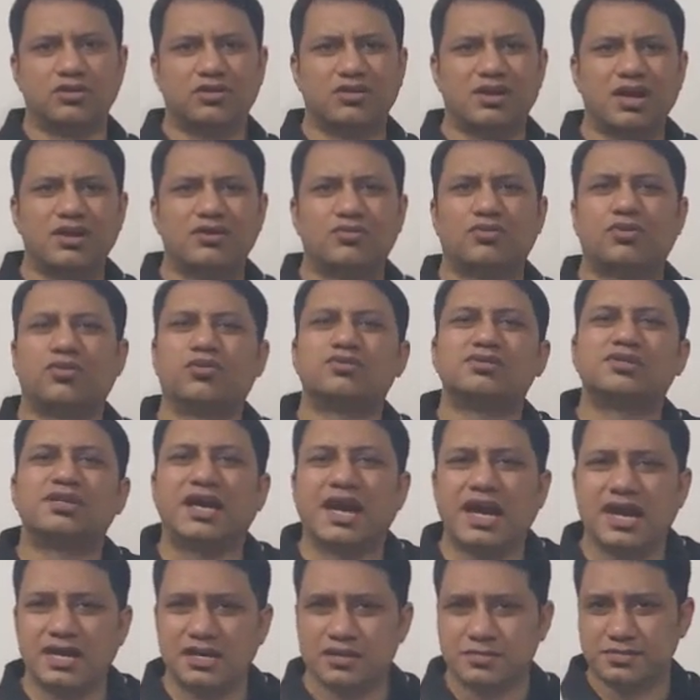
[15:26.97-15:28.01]
kind of
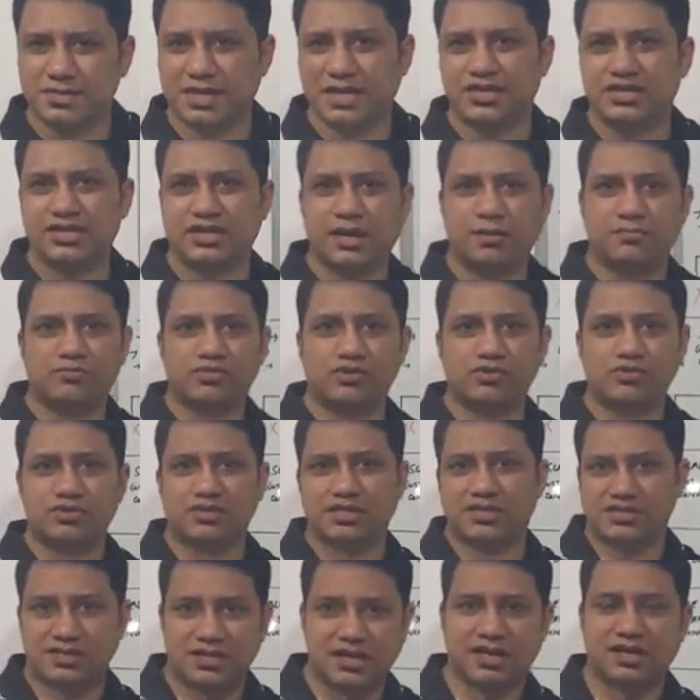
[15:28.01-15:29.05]
grocery items like shampoos
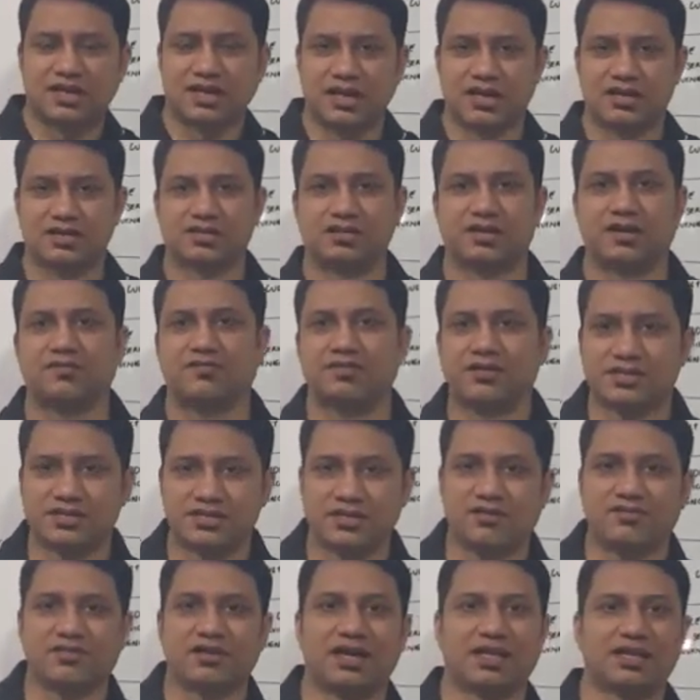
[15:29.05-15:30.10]
and skincare stuff and
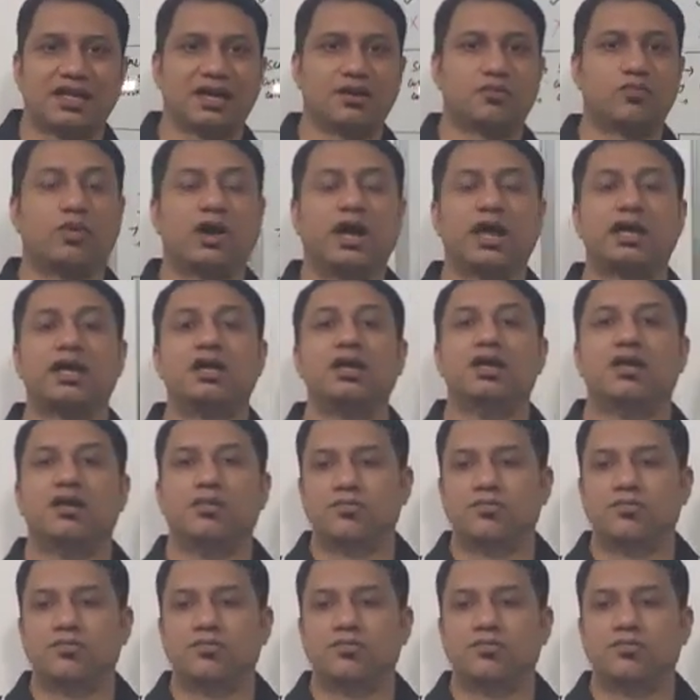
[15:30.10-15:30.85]
stuff like that. Why?